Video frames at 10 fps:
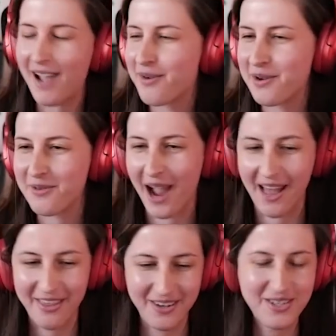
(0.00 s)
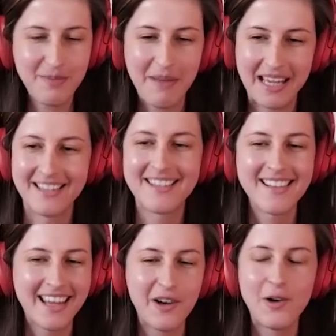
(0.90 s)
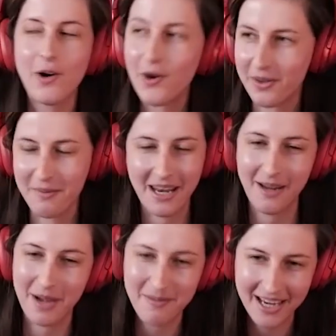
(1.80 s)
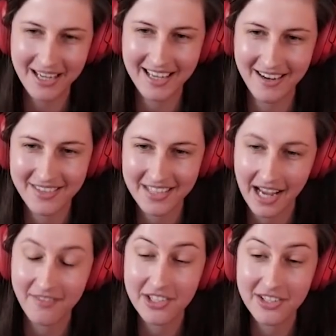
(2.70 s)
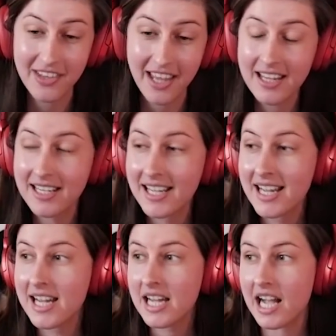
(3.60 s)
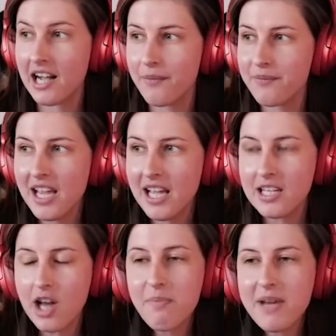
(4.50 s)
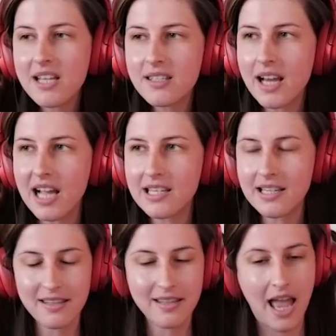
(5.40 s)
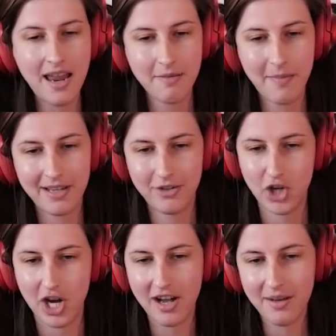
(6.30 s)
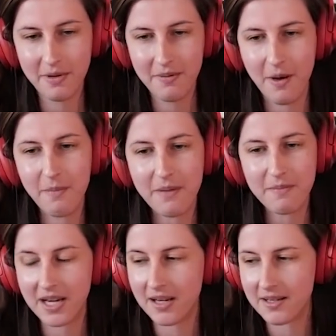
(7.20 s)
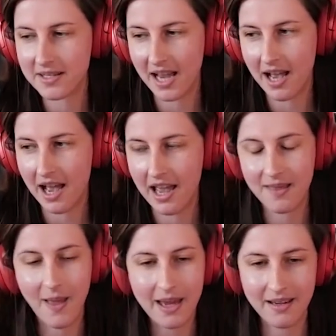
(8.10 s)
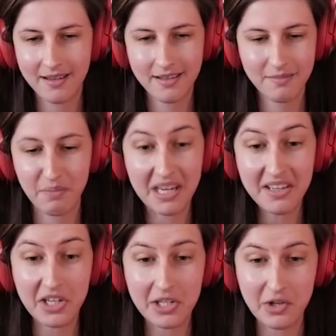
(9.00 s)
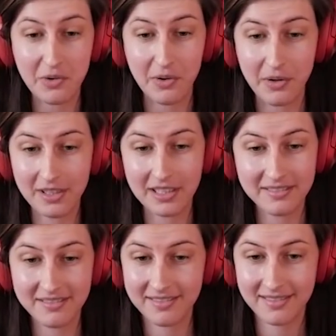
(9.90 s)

I would rather spend like all the money in my bank account than have to do that. Mm-hmm. Um, not because like I didn't like my job, but because I like being in control